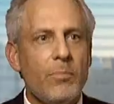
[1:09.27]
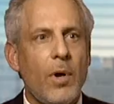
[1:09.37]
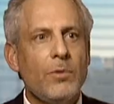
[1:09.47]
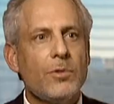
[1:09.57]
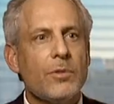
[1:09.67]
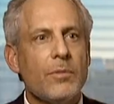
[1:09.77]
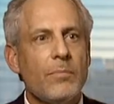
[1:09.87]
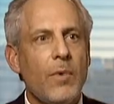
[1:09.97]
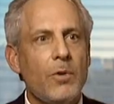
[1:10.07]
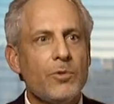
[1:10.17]
Most
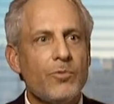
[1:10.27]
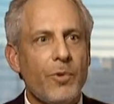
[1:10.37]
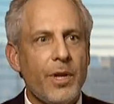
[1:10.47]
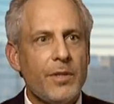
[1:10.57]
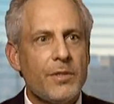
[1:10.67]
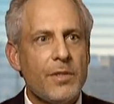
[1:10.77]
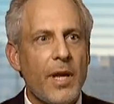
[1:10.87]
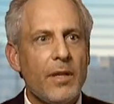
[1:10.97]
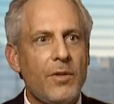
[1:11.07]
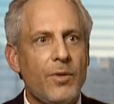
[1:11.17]
REITs
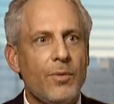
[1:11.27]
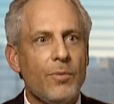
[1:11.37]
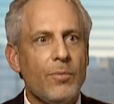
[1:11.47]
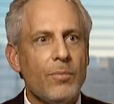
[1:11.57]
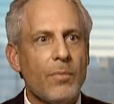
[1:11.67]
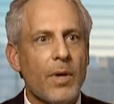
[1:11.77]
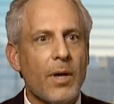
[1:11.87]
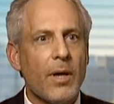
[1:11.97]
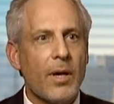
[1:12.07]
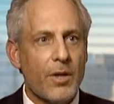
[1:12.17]
tend to
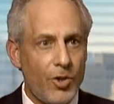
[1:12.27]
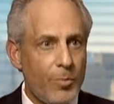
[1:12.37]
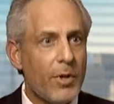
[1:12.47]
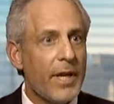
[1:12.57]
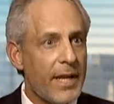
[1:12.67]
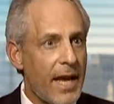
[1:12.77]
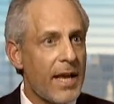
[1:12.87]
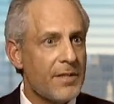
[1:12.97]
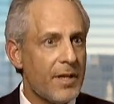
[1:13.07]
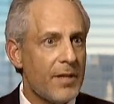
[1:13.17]
accumulate
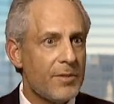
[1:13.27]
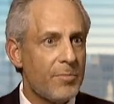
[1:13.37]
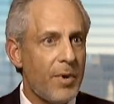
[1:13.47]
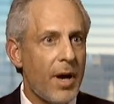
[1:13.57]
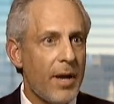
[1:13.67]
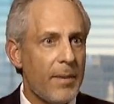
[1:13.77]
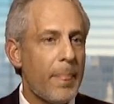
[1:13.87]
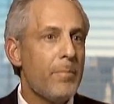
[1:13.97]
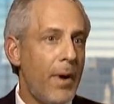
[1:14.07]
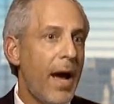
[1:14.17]
assets by
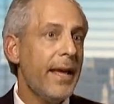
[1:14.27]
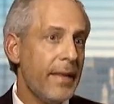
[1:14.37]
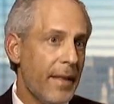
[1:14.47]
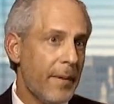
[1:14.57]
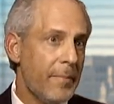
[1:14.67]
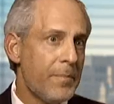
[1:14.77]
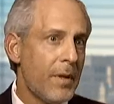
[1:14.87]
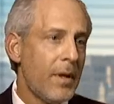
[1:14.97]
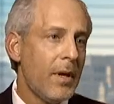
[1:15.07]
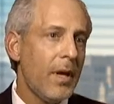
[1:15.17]
buying them,
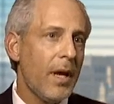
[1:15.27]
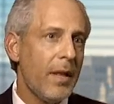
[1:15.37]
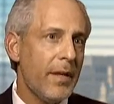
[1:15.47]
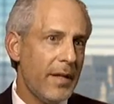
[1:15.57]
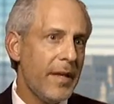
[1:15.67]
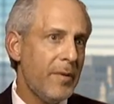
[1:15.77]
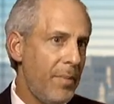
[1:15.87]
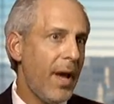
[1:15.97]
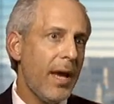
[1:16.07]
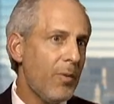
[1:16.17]
and they tend to
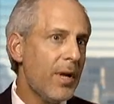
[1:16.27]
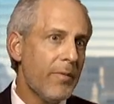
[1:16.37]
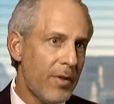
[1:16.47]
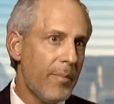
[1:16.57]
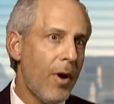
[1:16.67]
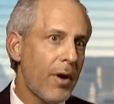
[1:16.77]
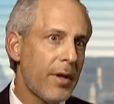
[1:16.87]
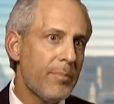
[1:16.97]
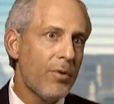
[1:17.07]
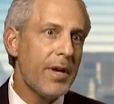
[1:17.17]
pay whatever the
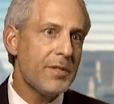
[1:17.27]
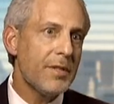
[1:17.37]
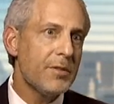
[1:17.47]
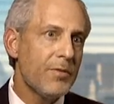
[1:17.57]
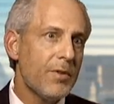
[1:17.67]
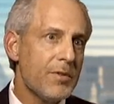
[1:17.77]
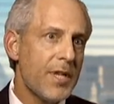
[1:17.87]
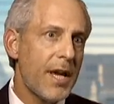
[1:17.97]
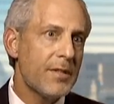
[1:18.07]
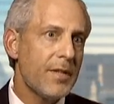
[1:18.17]
market price is for those
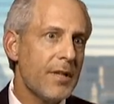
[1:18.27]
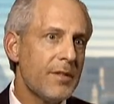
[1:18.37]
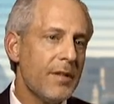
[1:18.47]
assets.